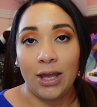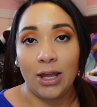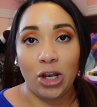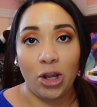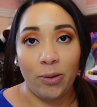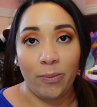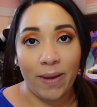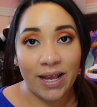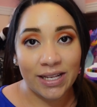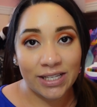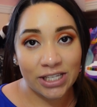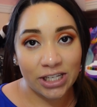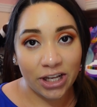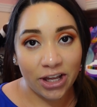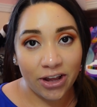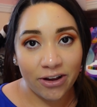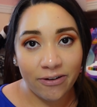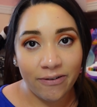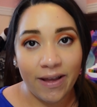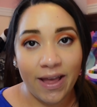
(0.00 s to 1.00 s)
New
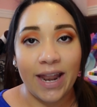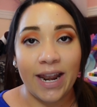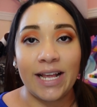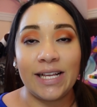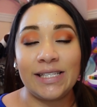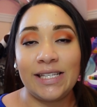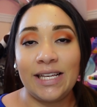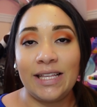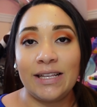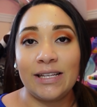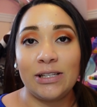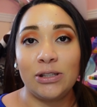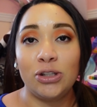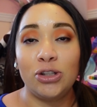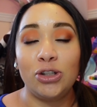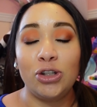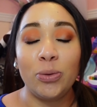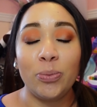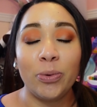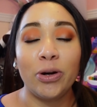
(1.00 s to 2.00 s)
Mexico and I see this
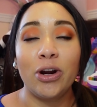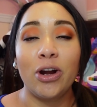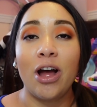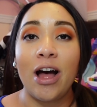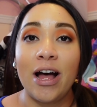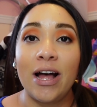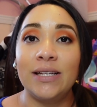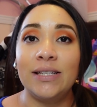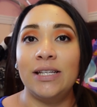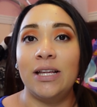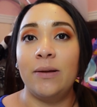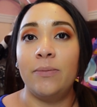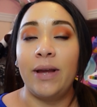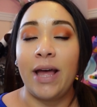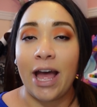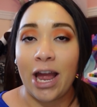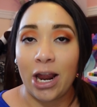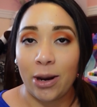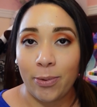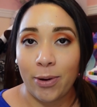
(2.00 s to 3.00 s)
super awesome
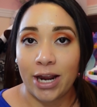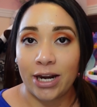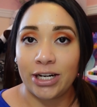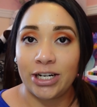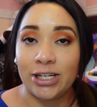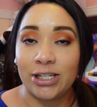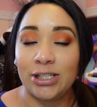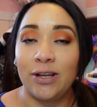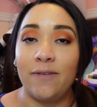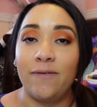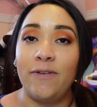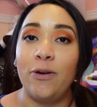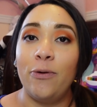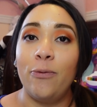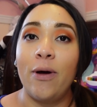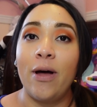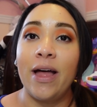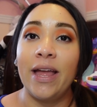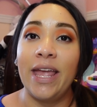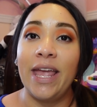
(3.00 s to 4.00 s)
chiropractor. So if you
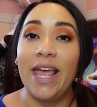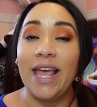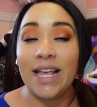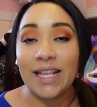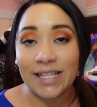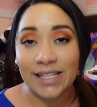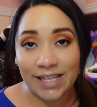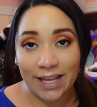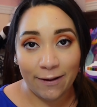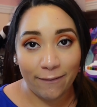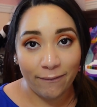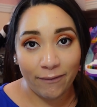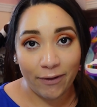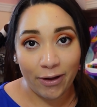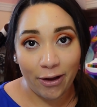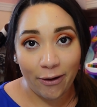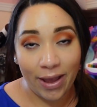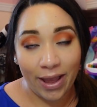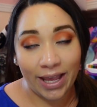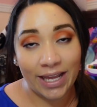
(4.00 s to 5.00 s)
want his
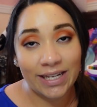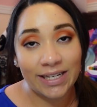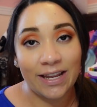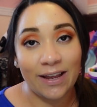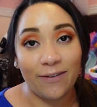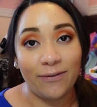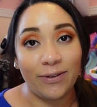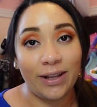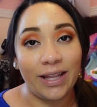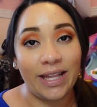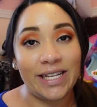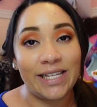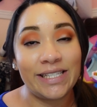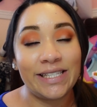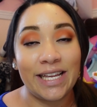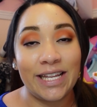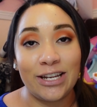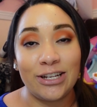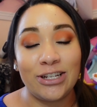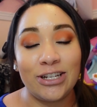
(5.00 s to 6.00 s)
info, I can definitely
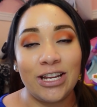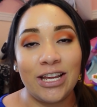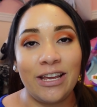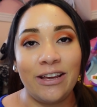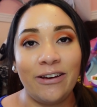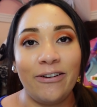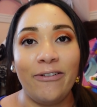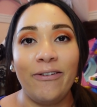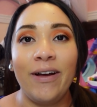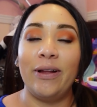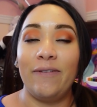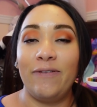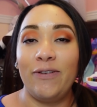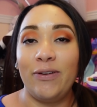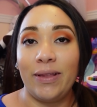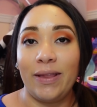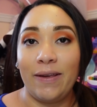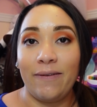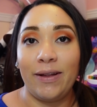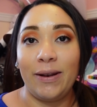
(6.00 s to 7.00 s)
send it to you if you
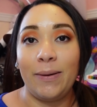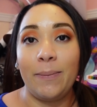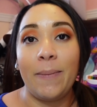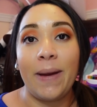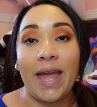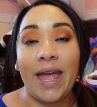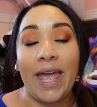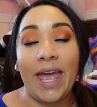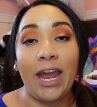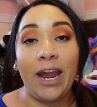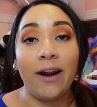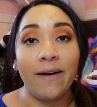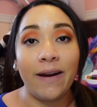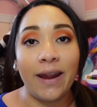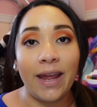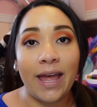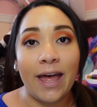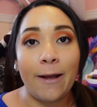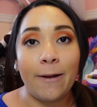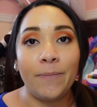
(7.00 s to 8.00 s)
live in my
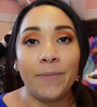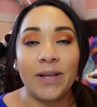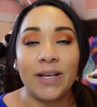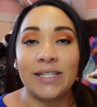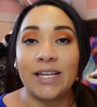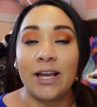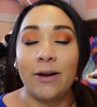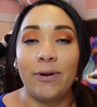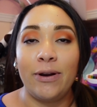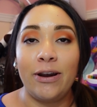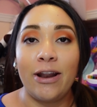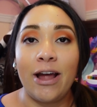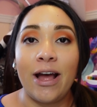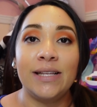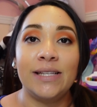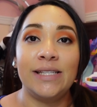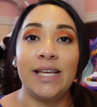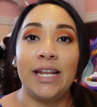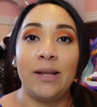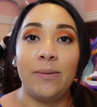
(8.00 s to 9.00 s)
area because I would
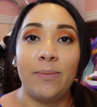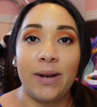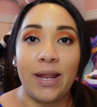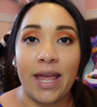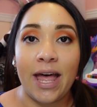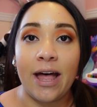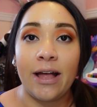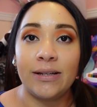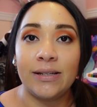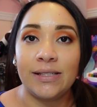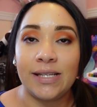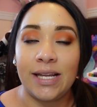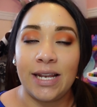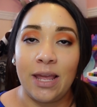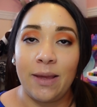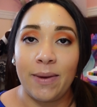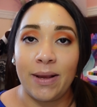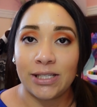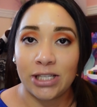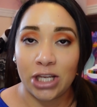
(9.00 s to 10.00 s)
not see anybody else and
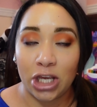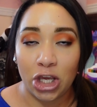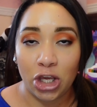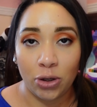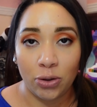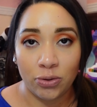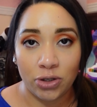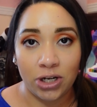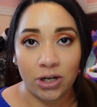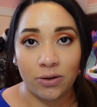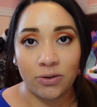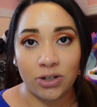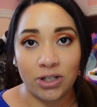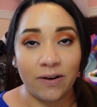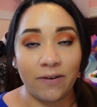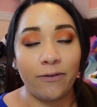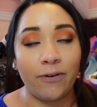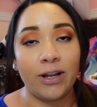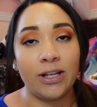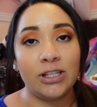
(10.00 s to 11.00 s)
he makes a huge, huge
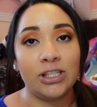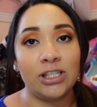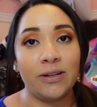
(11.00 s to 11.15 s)
difference.